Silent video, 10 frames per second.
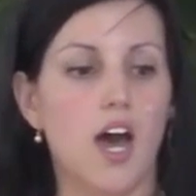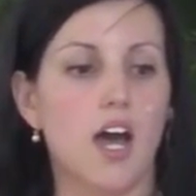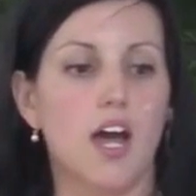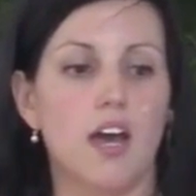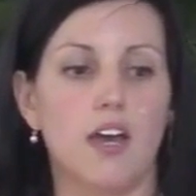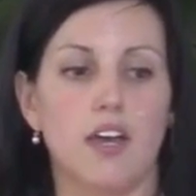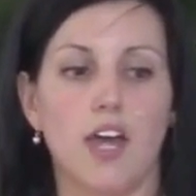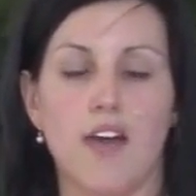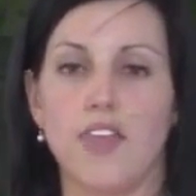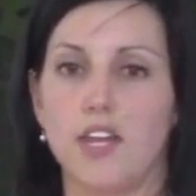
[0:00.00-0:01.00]

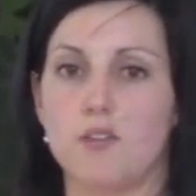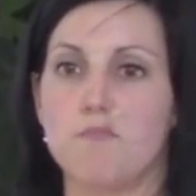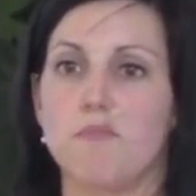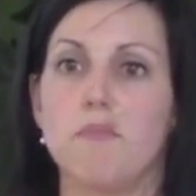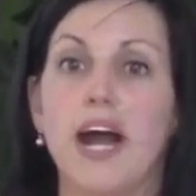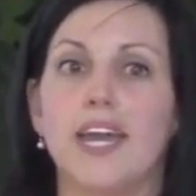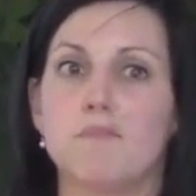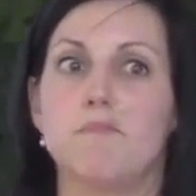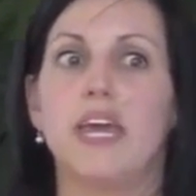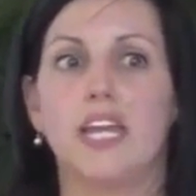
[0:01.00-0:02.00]
And then
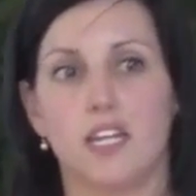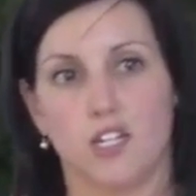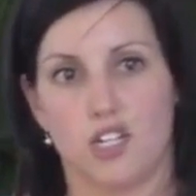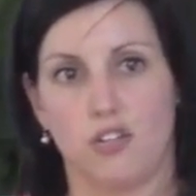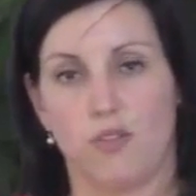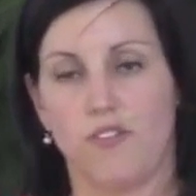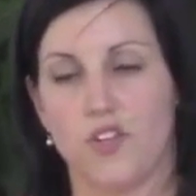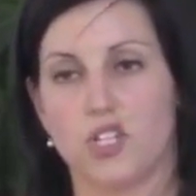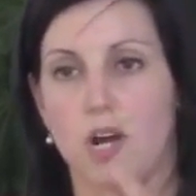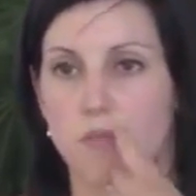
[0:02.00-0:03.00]
my main issue the
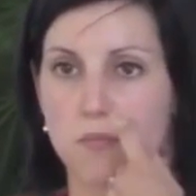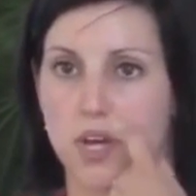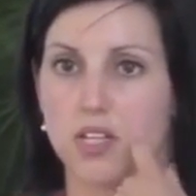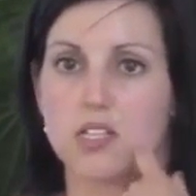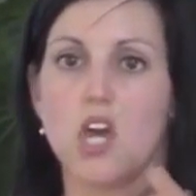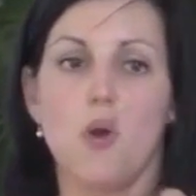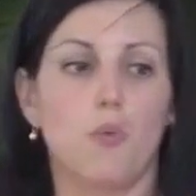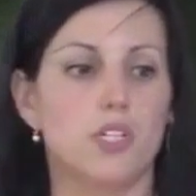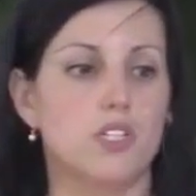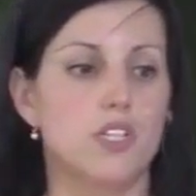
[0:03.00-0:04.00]
first couple months
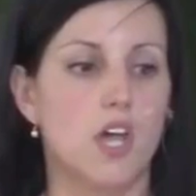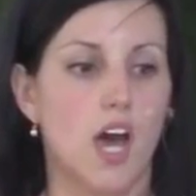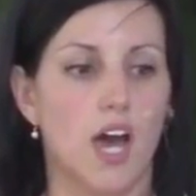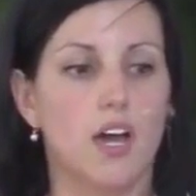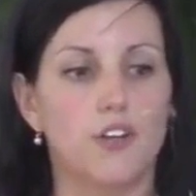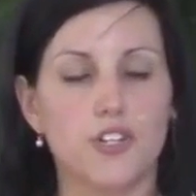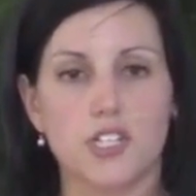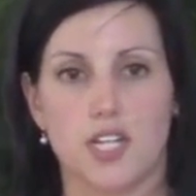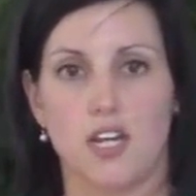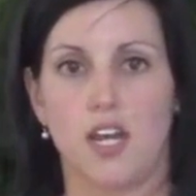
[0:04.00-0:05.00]
was
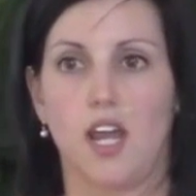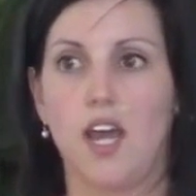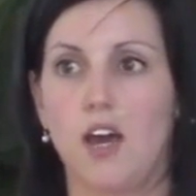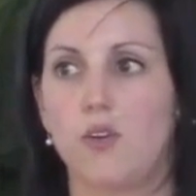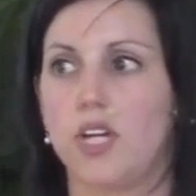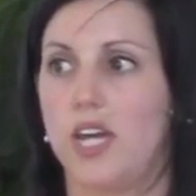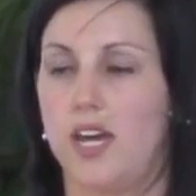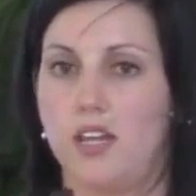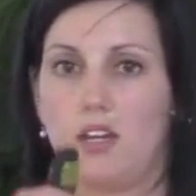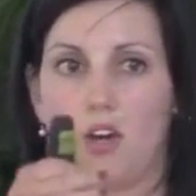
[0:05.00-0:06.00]
understanding how to
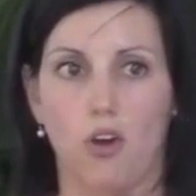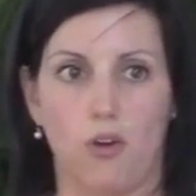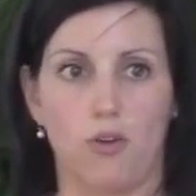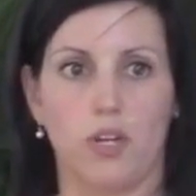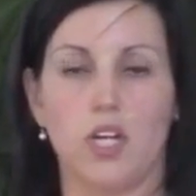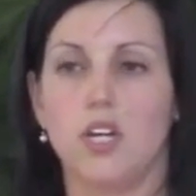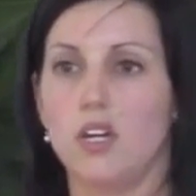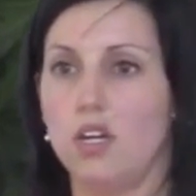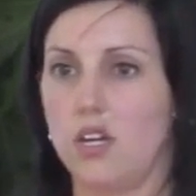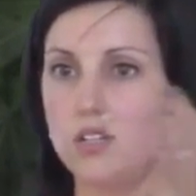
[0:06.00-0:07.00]
get code
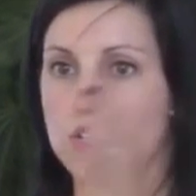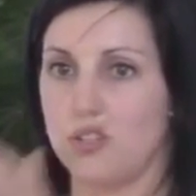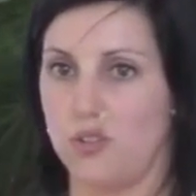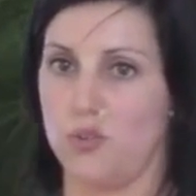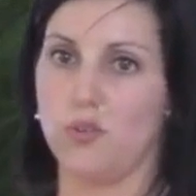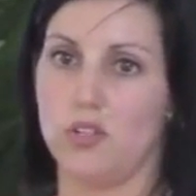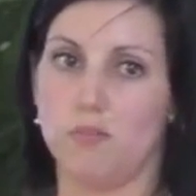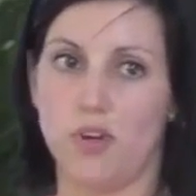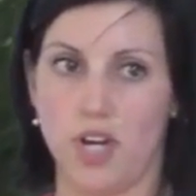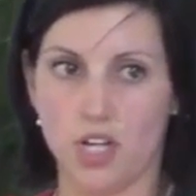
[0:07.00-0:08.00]
into
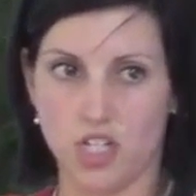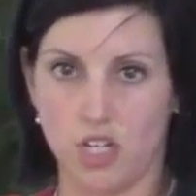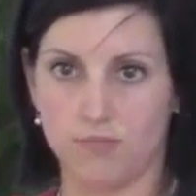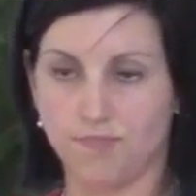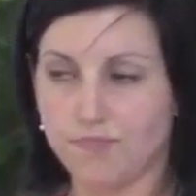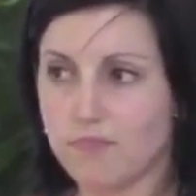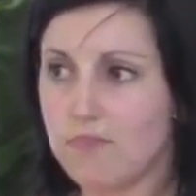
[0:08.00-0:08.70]
production.